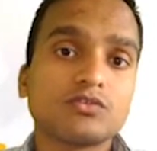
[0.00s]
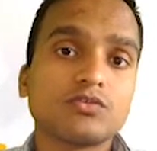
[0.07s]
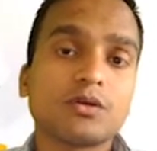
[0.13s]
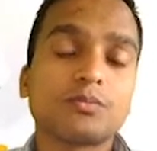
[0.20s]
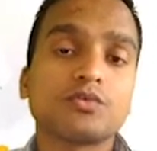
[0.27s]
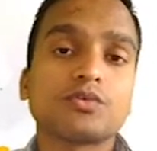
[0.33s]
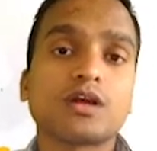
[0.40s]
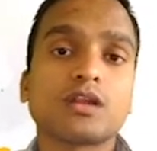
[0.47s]
you
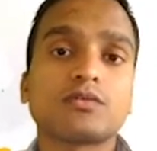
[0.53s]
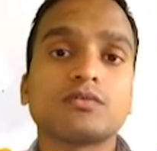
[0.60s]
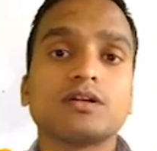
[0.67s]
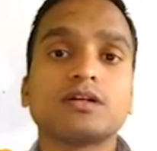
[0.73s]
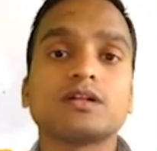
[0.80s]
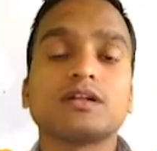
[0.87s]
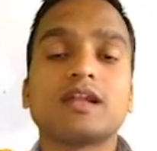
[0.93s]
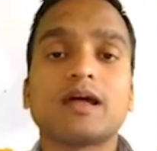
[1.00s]
have to
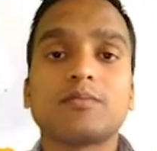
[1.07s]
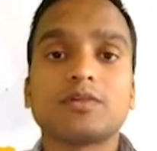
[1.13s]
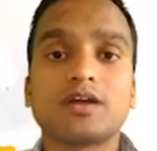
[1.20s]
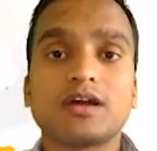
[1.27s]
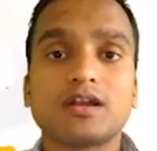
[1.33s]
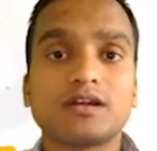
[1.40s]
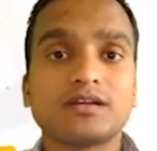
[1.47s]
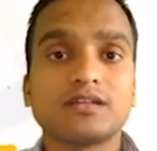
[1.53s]
calculate
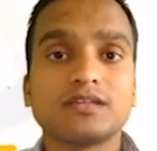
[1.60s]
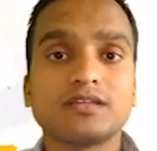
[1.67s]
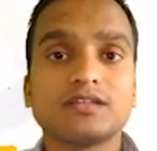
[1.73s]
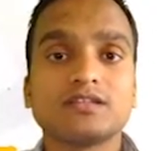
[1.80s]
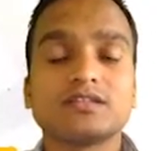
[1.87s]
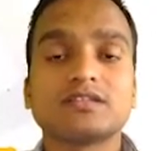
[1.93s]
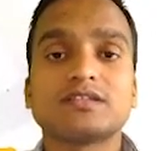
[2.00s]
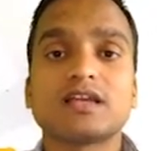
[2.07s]
lambda
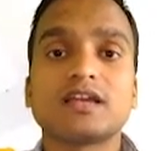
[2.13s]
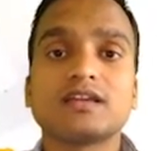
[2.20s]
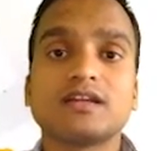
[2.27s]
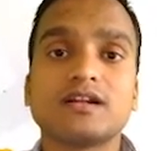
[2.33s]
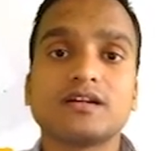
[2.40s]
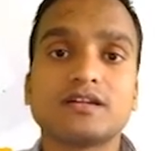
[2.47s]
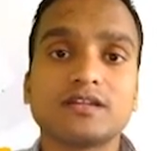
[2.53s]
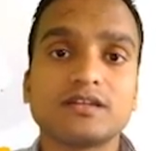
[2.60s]
LT,
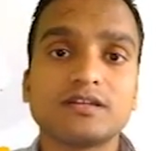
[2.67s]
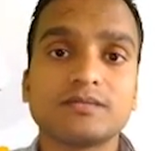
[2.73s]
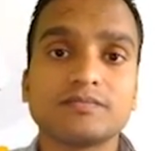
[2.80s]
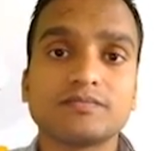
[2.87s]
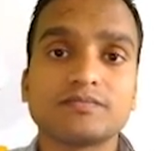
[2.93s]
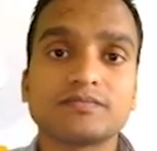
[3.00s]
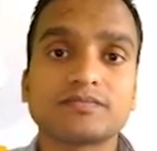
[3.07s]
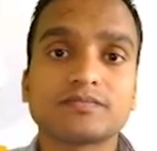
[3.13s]
xi LT,
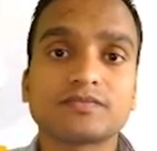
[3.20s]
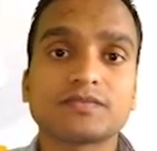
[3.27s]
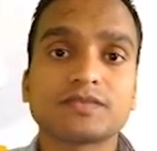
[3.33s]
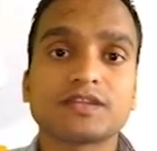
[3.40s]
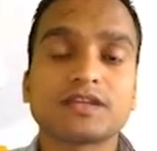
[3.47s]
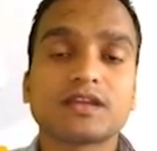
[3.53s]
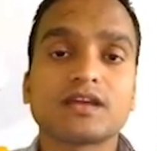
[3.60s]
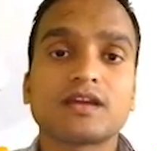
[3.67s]

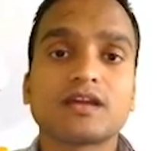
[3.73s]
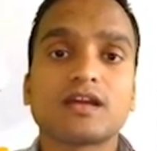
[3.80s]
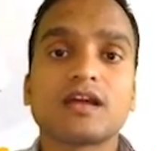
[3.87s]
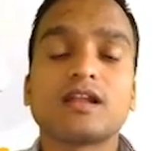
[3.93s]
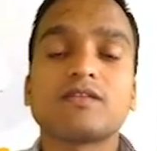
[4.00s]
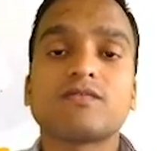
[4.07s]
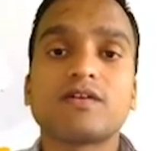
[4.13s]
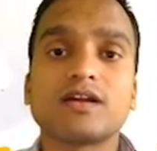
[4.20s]

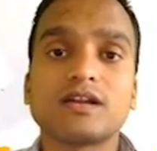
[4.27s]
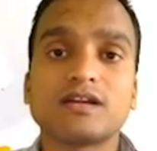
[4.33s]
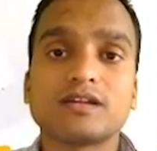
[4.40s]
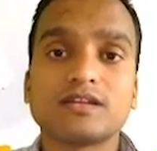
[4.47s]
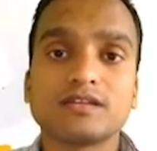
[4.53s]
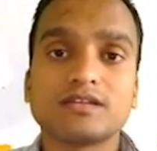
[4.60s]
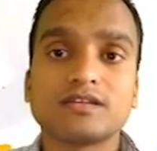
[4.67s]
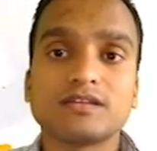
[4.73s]
alpha
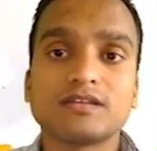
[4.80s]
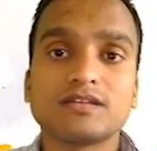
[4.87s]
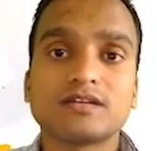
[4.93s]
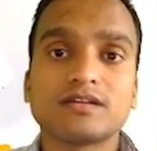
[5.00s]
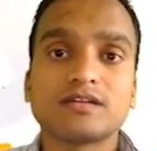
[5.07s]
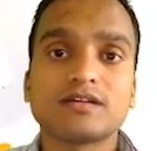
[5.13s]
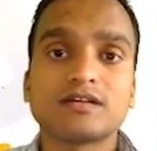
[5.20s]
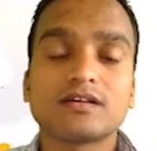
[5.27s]
LT,
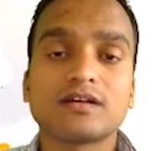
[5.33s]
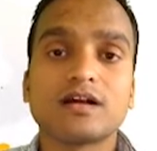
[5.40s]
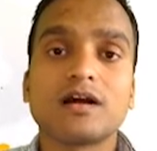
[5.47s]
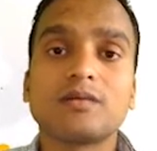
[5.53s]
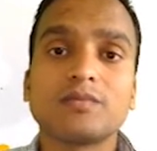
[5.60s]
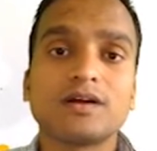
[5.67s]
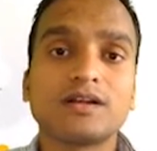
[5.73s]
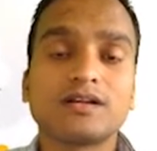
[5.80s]

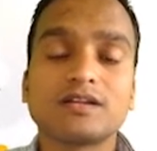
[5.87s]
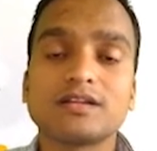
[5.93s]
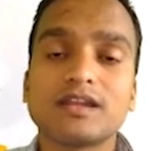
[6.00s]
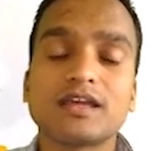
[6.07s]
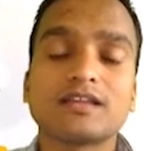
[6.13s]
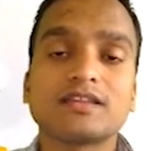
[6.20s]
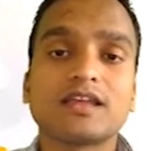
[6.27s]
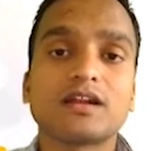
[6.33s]
gamma LT,
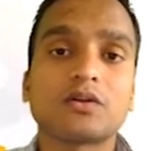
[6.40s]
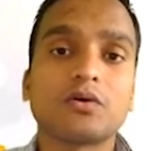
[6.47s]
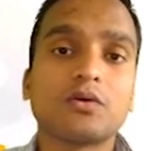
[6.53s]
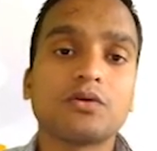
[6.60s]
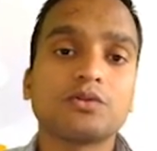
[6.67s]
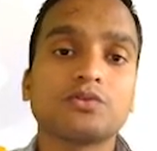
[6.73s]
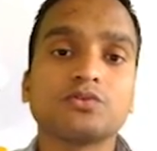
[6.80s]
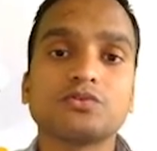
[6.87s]
like that.
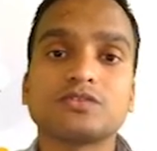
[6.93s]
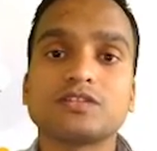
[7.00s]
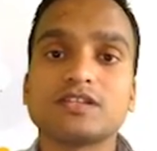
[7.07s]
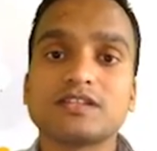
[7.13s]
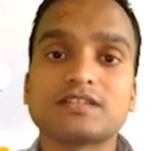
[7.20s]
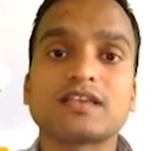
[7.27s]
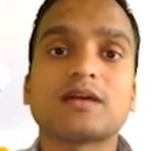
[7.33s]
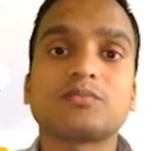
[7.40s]
All those
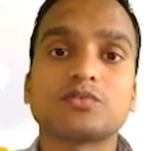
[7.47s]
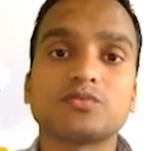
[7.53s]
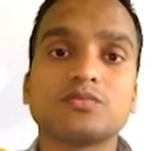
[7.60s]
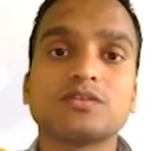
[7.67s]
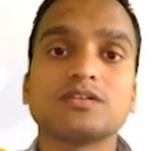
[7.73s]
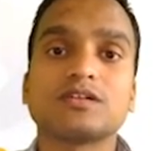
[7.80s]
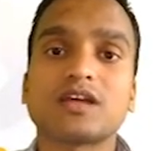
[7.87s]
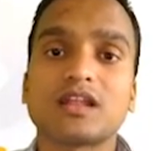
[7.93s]
things have to
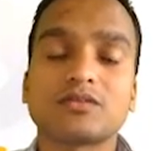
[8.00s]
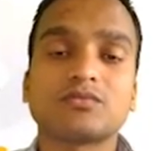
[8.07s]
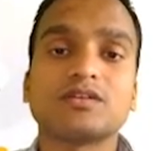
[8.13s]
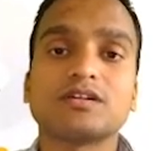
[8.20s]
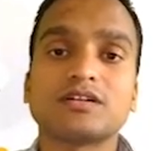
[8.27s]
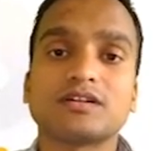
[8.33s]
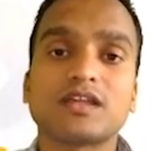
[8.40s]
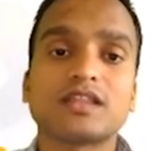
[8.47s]
be
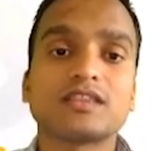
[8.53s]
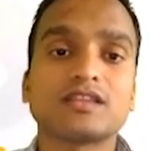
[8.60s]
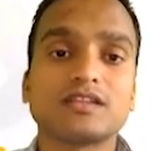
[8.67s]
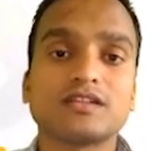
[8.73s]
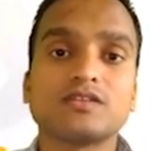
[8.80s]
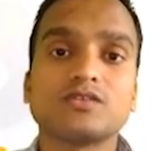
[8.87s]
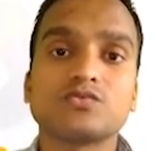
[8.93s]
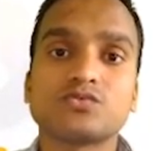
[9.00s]
calculated and
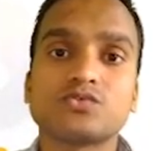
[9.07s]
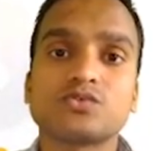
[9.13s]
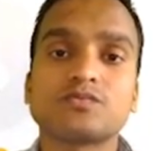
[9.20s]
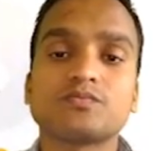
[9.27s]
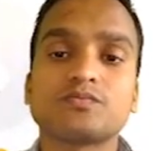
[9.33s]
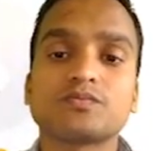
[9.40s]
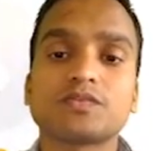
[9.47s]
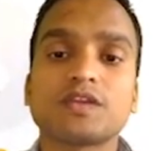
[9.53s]
then used.
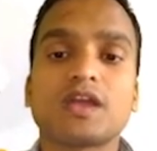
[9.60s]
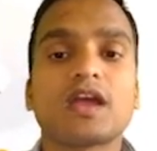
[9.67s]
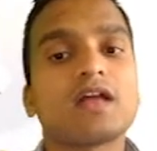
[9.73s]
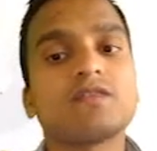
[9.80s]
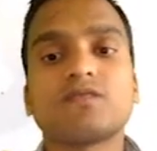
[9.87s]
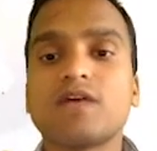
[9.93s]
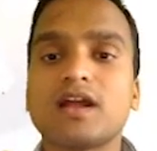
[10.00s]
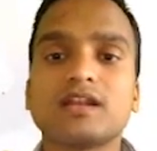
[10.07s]

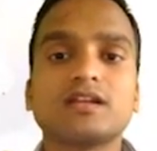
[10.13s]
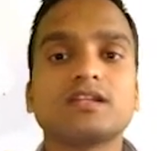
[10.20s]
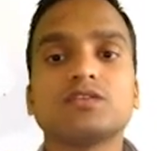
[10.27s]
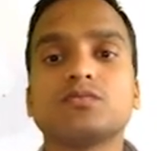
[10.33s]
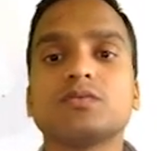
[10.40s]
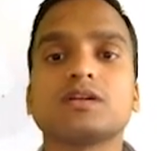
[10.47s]
And finally, you